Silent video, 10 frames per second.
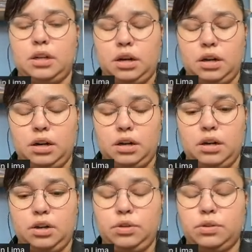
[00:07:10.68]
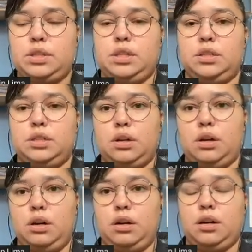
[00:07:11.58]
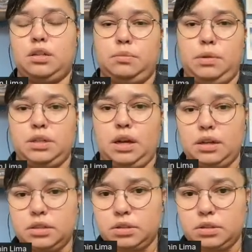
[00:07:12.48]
our users, our customers, as